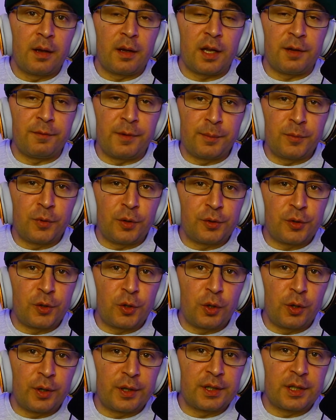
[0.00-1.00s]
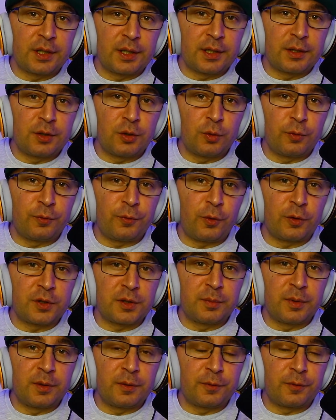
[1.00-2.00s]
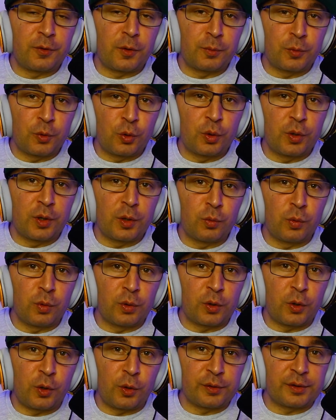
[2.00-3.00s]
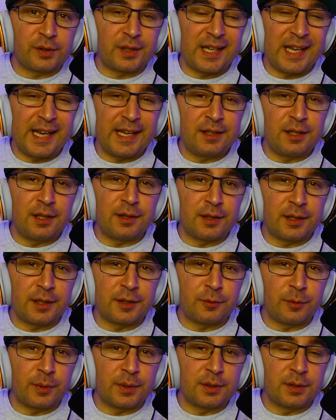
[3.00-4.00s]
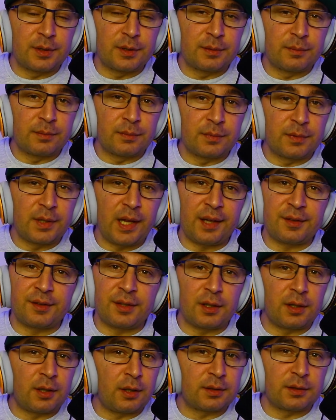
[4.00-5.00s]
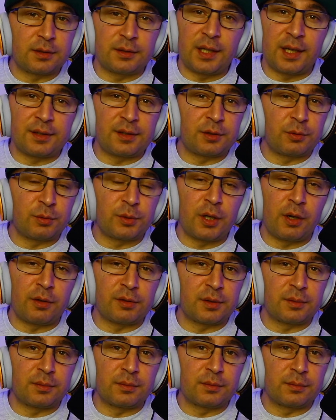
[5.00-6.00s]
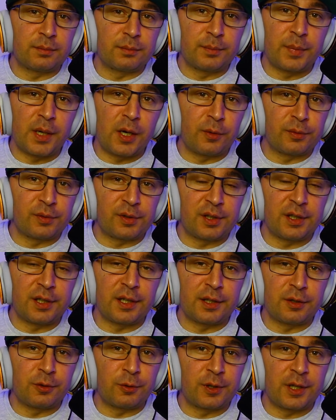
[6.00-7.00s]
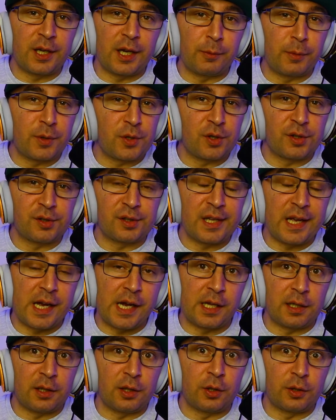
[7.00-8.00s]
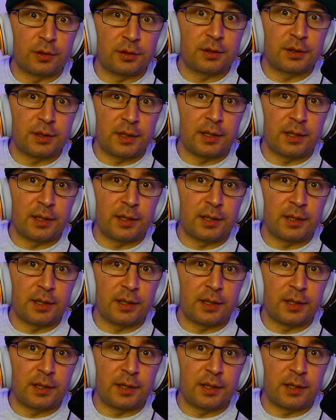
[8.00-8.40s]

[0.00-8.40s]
If I'm not wrong, the new foldable from Google will cost 1,800. That's a lot. That's a £2,000 here in UK, which is a lot